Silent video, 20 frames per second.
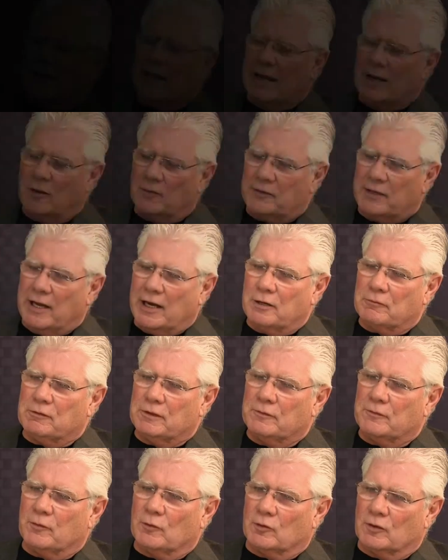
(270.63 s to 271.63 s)
Healthcare
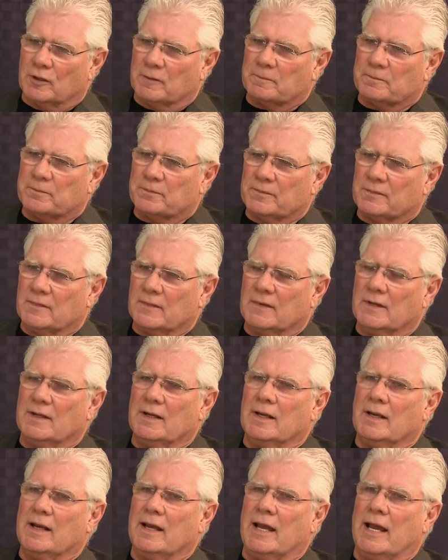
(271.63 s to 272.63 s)
reform
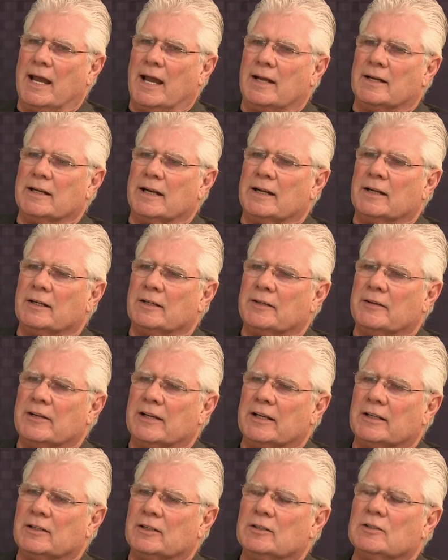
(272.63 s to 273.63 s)
and
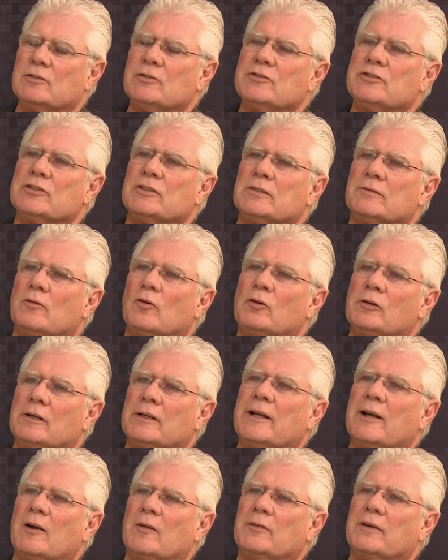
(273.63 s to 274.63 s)
the inclusion of oral
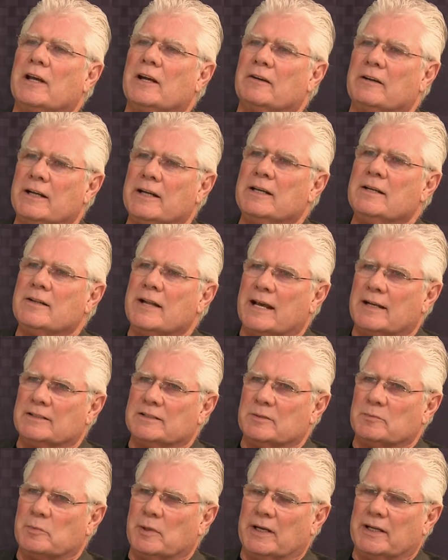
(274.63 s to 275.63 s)
health care in that
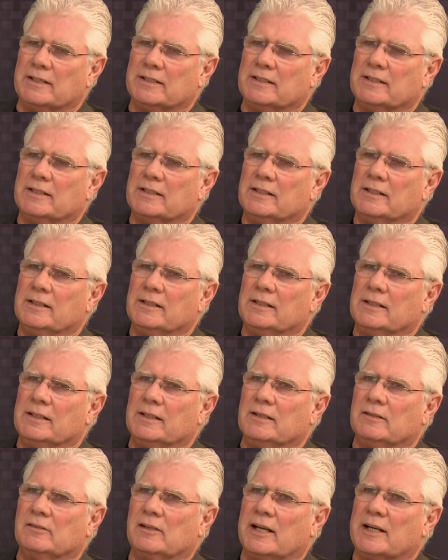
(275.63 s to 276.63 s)
debate
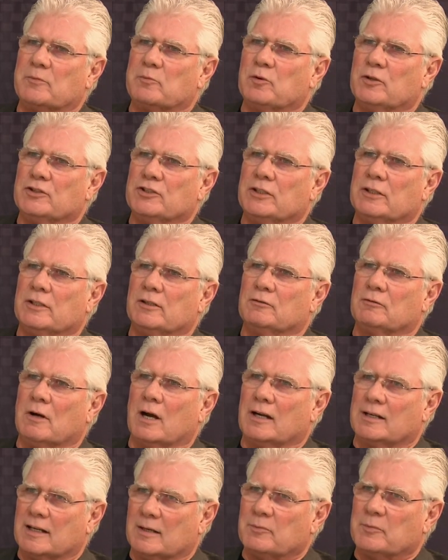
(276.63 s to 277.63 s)
is like pushing a
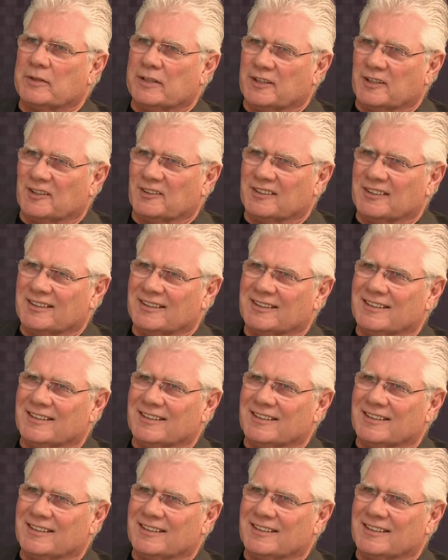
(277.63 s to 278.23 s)
rock up a hill.